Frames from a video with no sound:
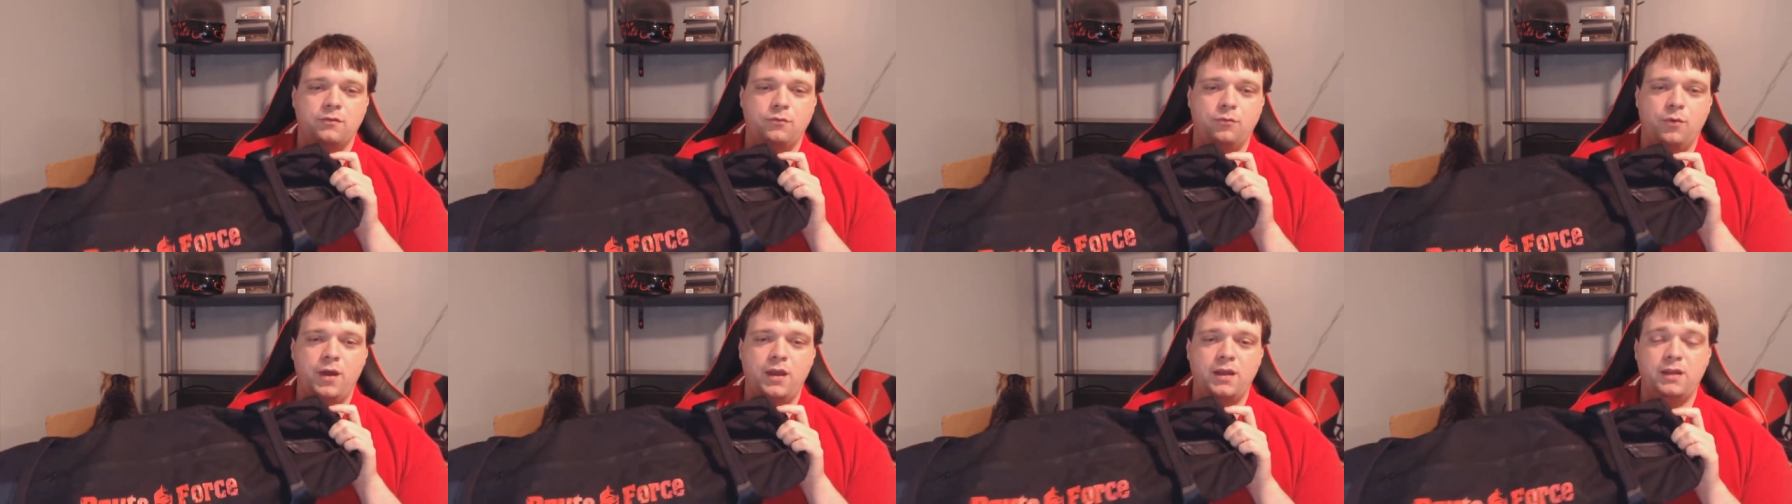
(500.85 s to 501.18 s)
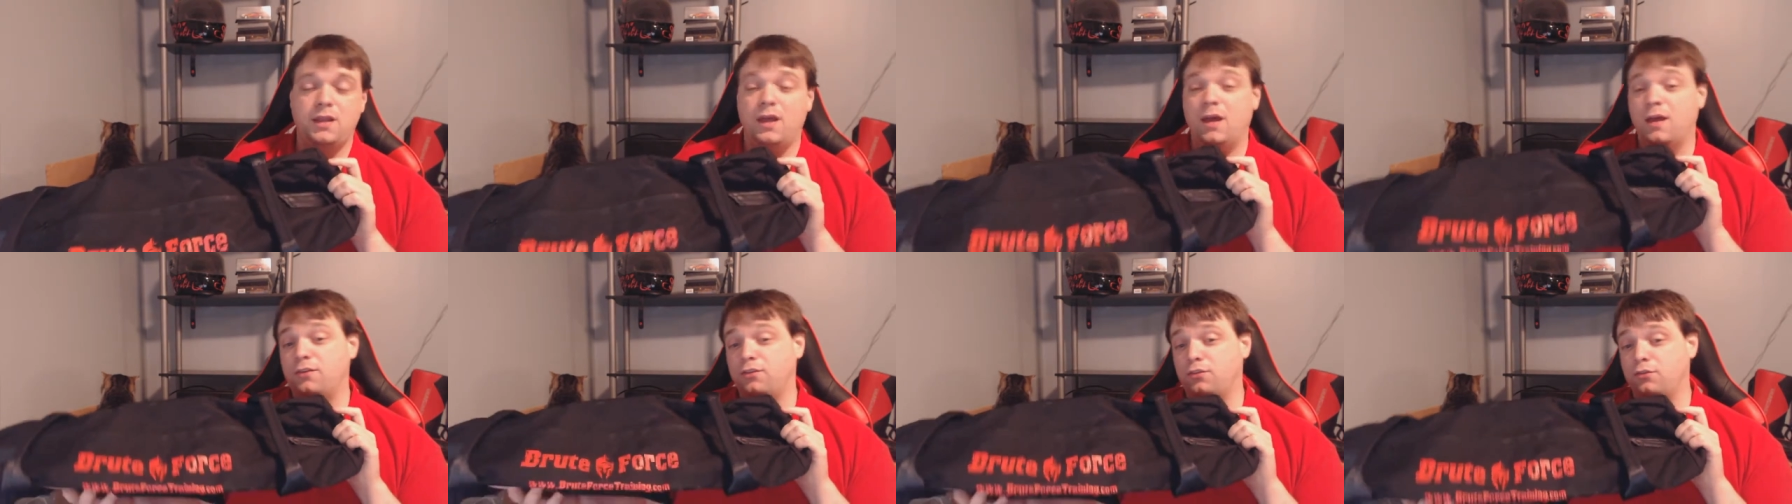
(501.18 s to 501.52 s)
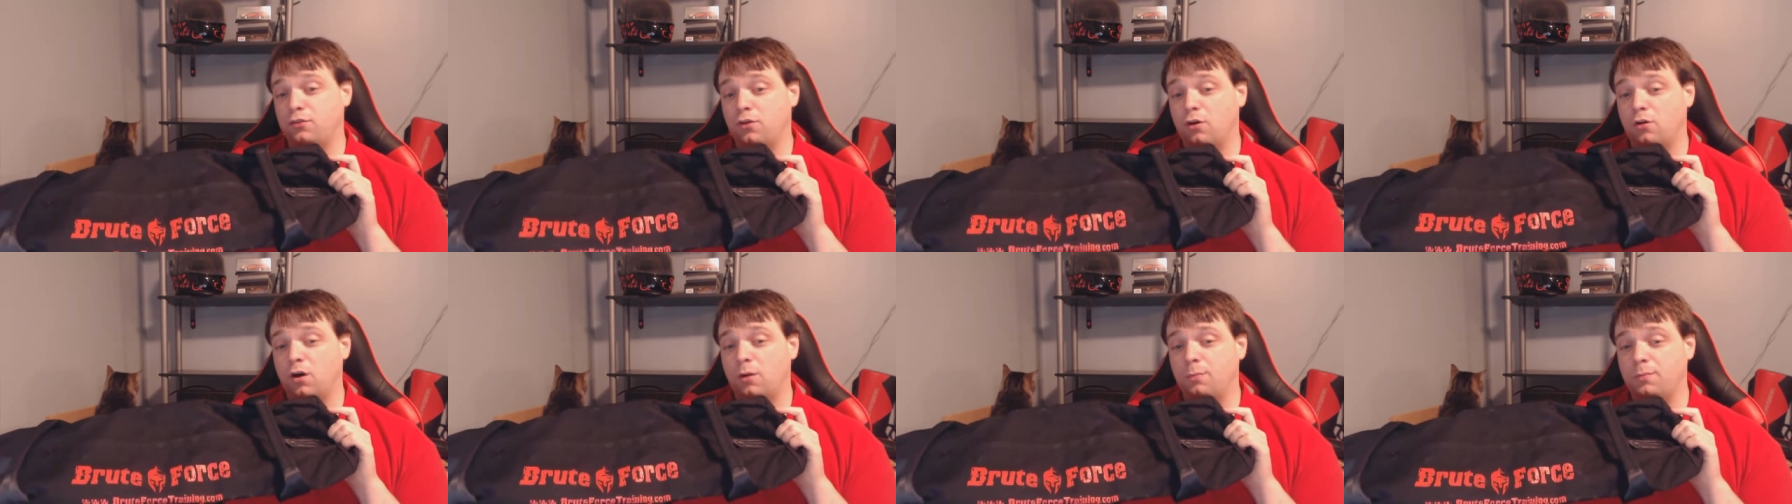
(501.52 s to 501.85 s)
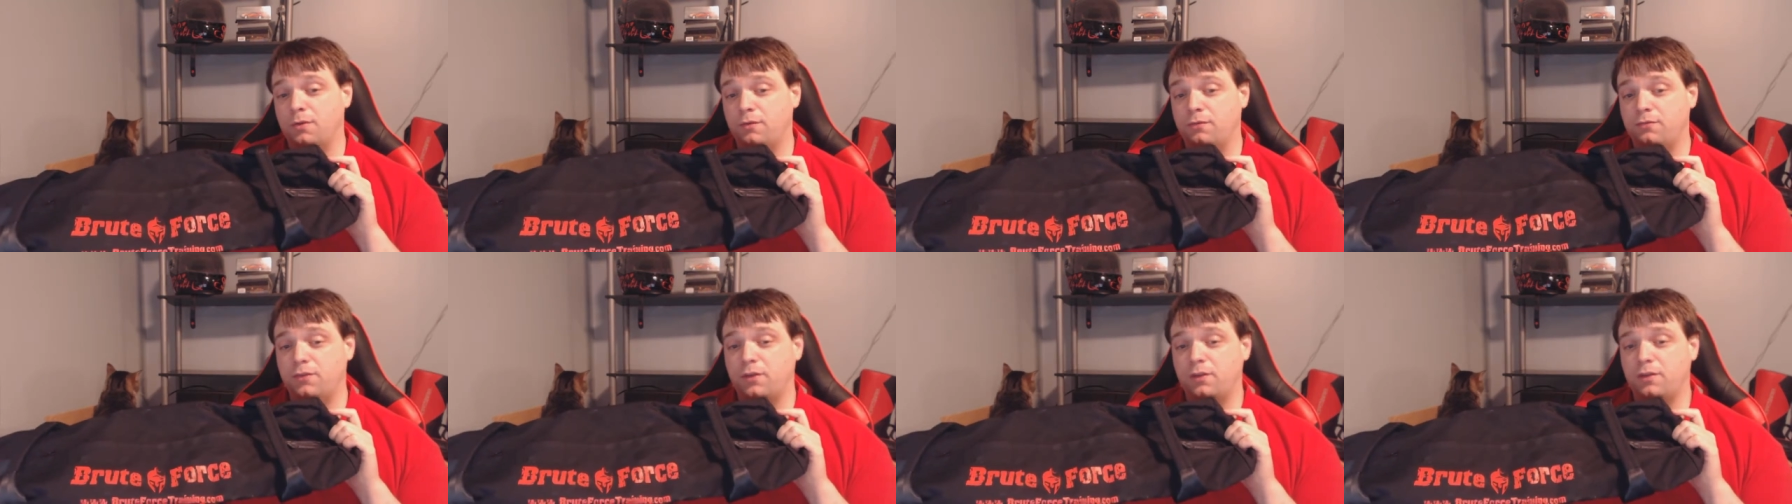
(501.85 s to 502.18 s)
of weight as you go
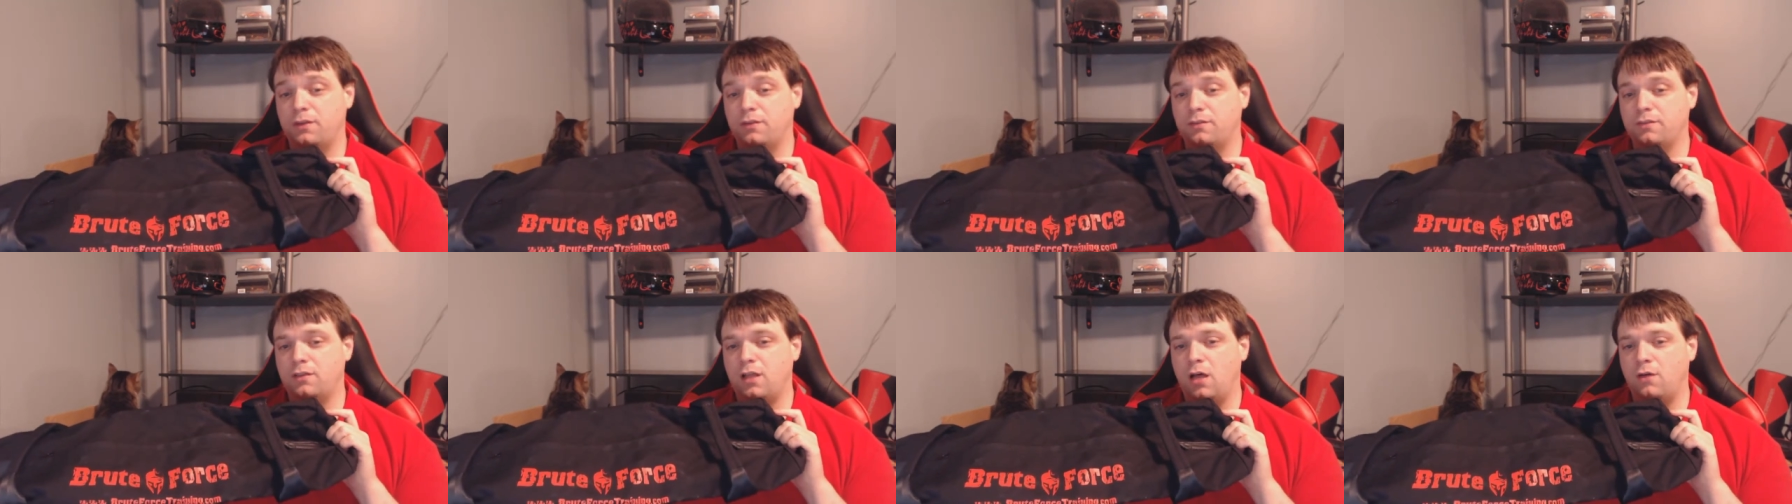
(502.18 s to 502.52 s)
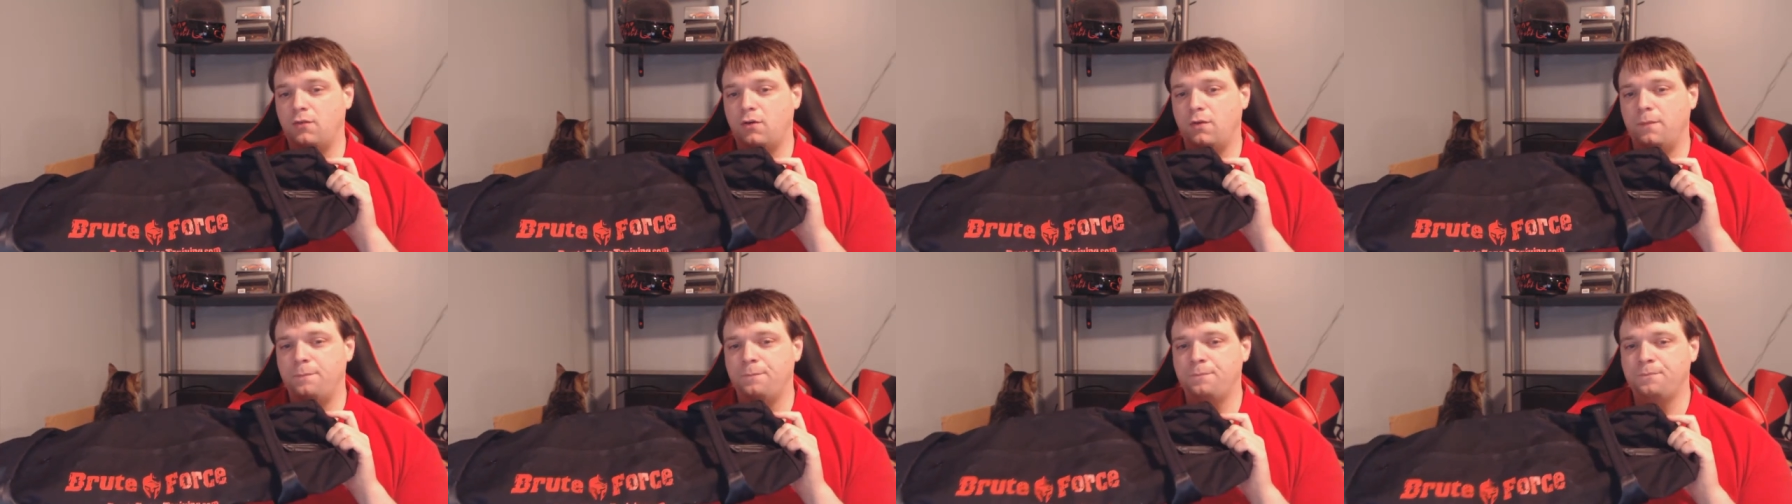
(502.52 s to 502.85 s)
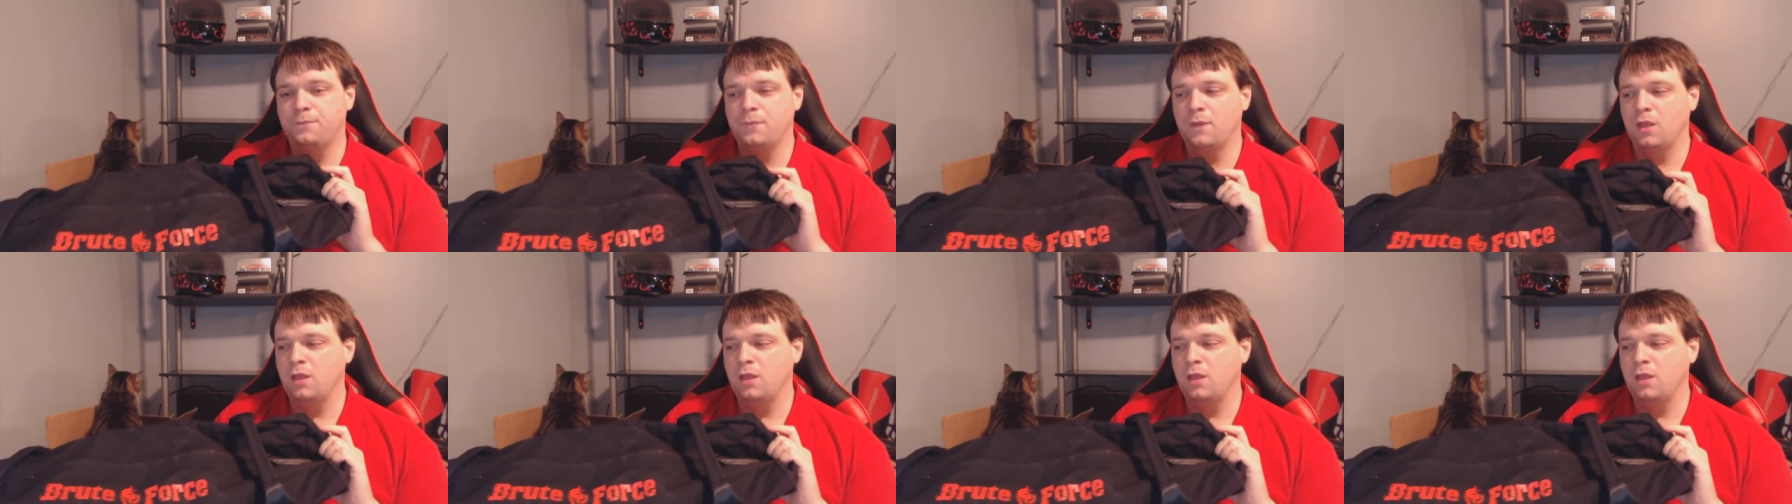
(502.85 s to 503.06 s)
up in fitness level.